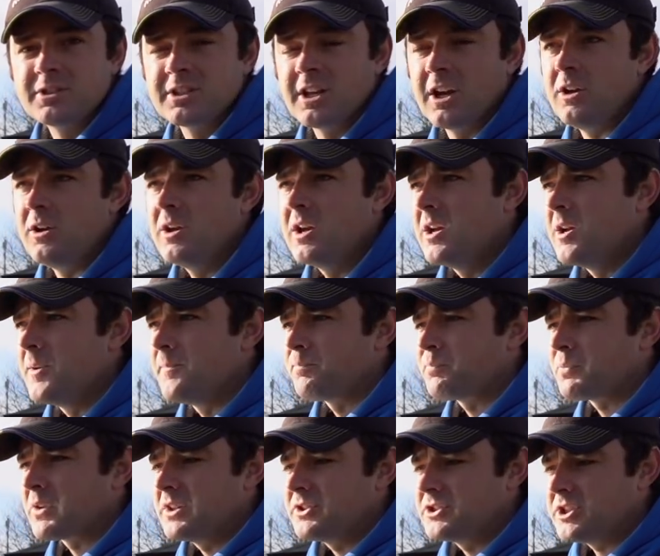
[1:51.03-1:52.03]
So
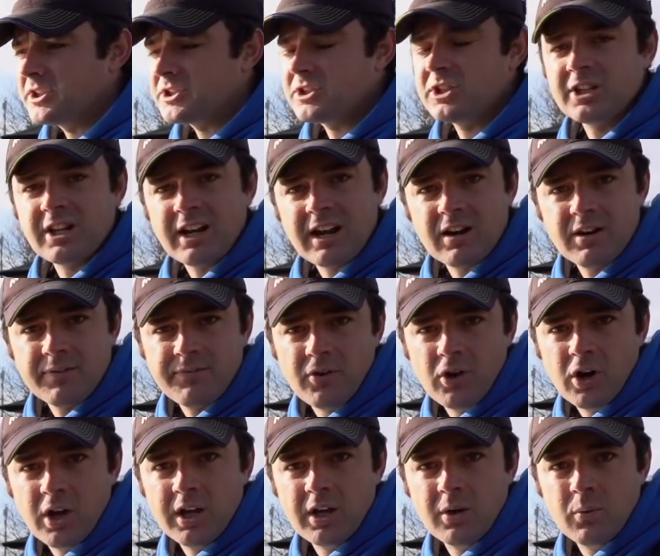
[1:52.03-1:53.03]
just to
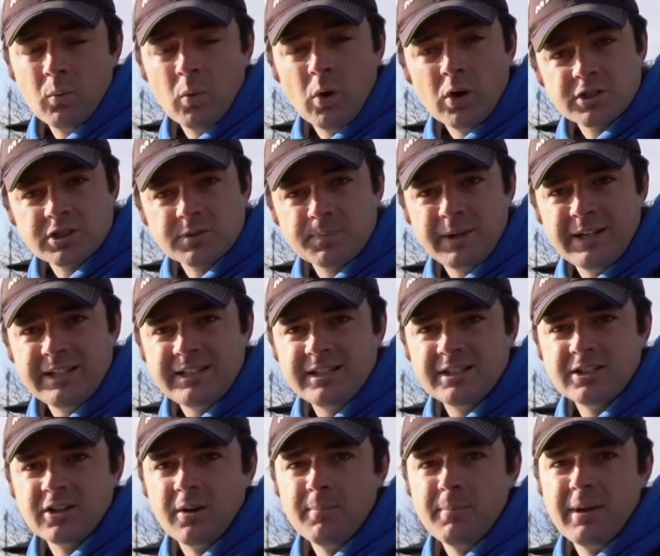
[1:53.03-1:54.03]
clarify what
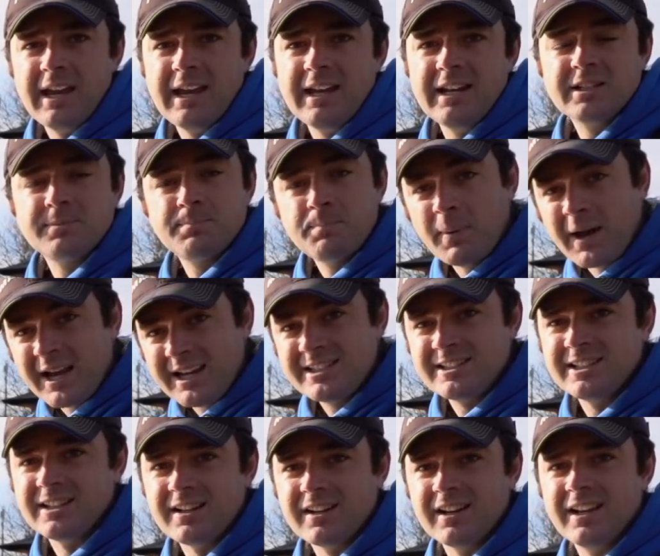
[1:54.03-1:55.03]
species I mean, is
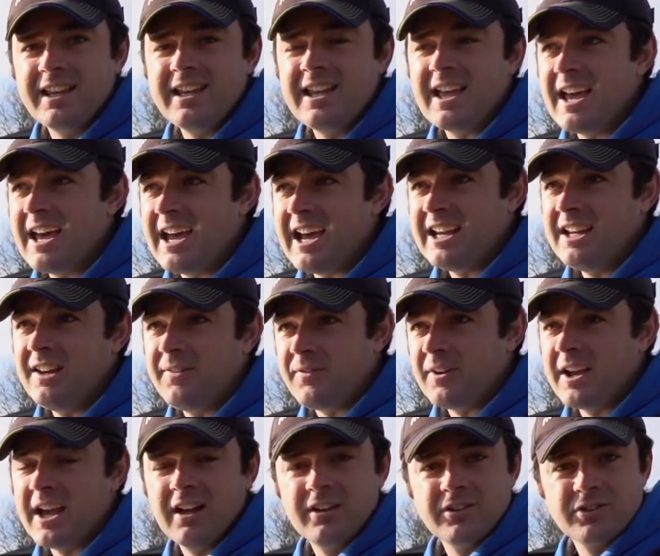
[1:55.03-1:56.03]
basically
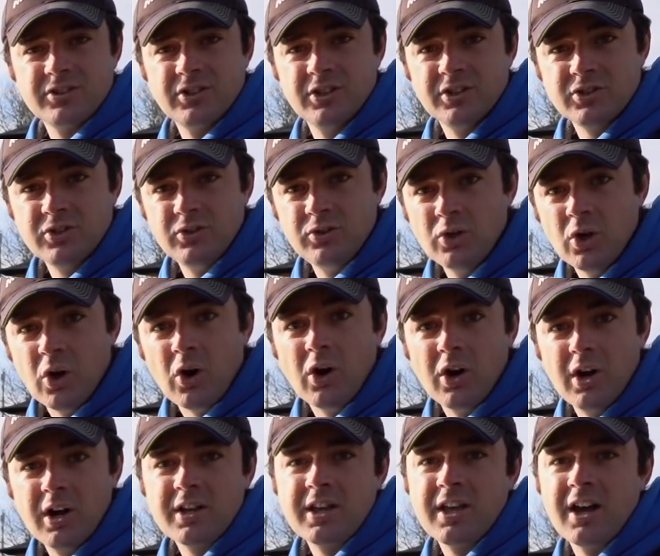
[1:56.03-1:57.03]
anything else that's not
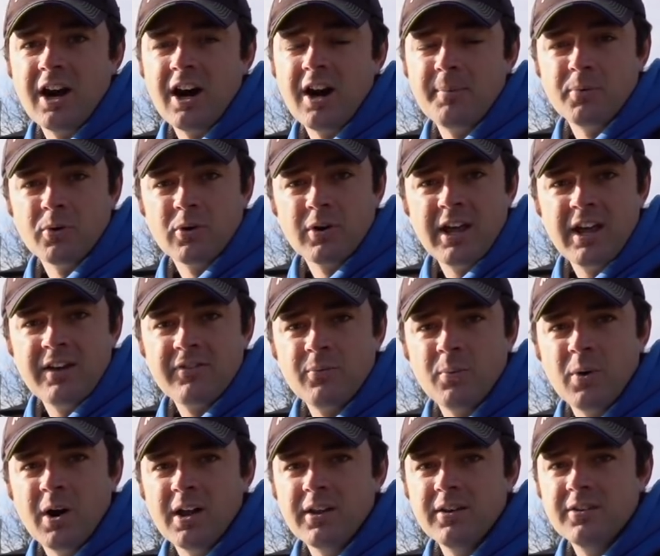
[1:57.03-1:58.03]
a carp or an
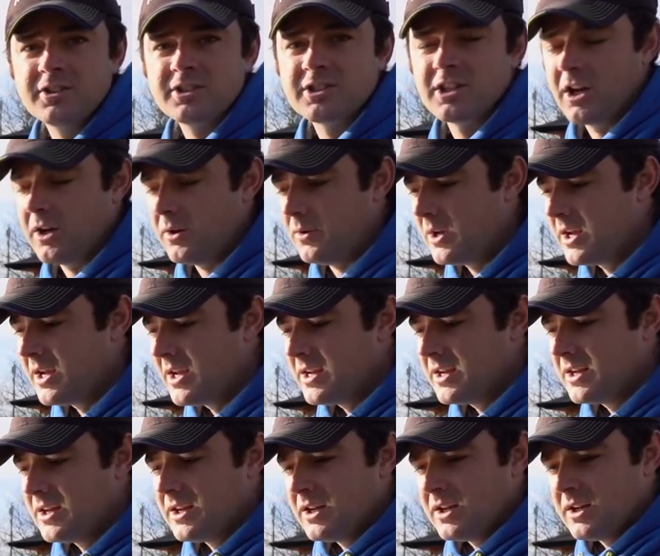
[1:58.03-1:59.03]
F1. So
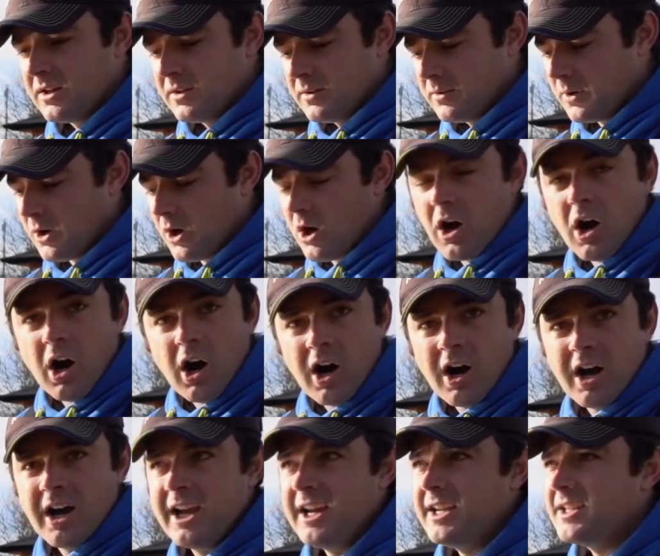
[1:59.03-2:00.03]
we've got
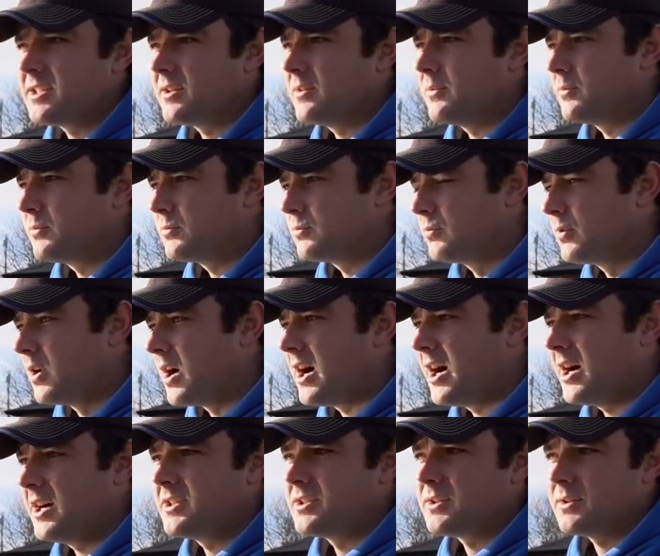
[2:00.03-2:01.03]
eyed,
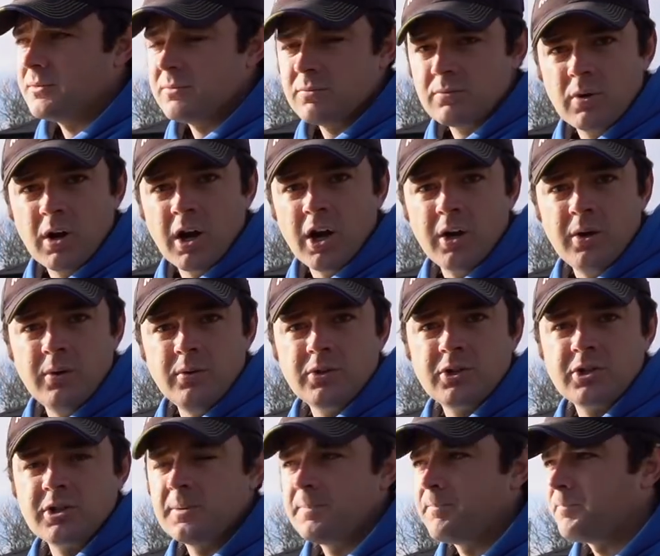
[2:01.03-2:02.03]
rudd,
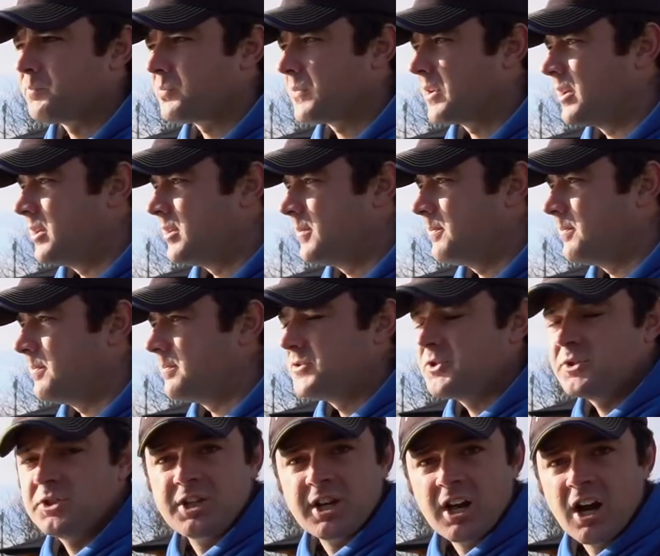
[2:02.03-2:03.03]
roach,
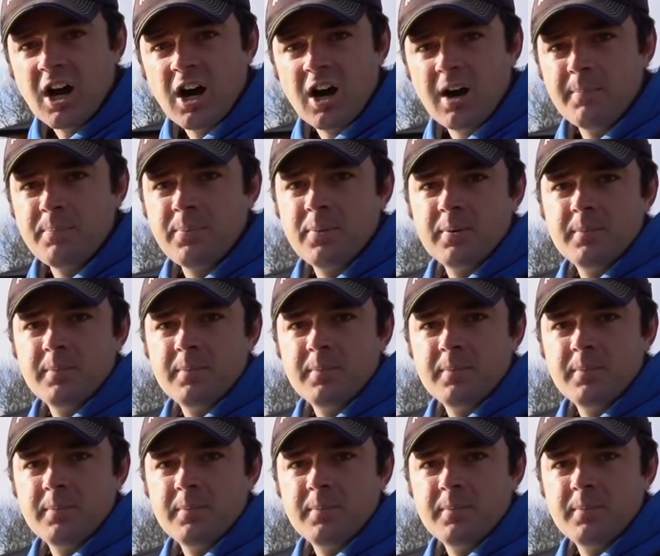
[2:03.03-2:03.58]
chub,